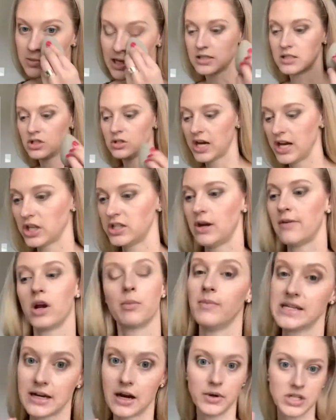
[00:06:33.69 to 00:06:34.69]
and I sprayed
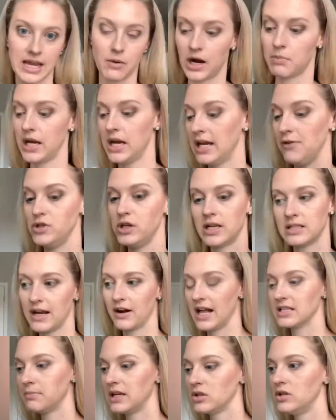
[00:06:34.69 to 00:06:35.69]
a little more Stay Spray,
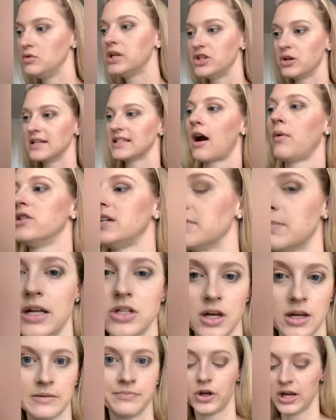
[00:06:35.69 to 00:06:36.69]
and I'm just dabbing
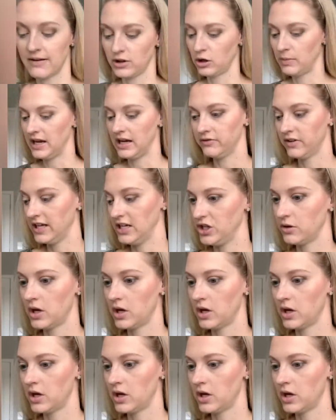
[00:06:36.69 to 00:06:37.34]
that around